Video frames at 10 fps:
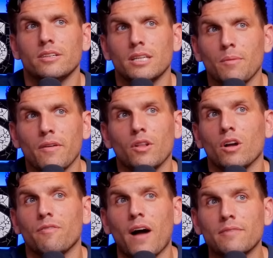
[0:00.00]
Here are some.
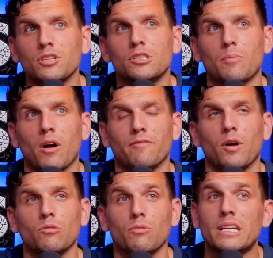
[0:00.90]
Look, 5G
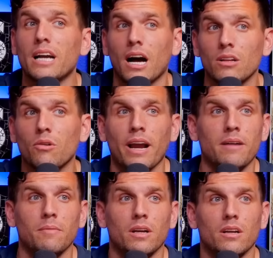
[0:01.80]
smartphone, 3D
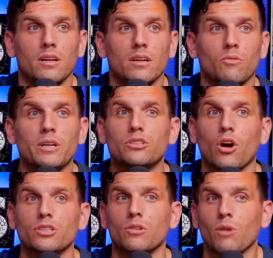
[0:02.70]
hologram,
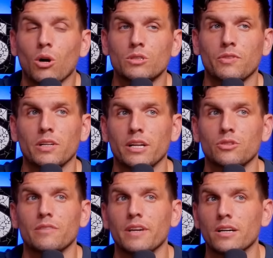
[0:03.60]
recharging roads for
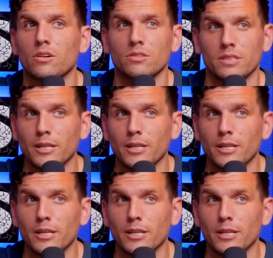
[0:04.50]
electric vehicles.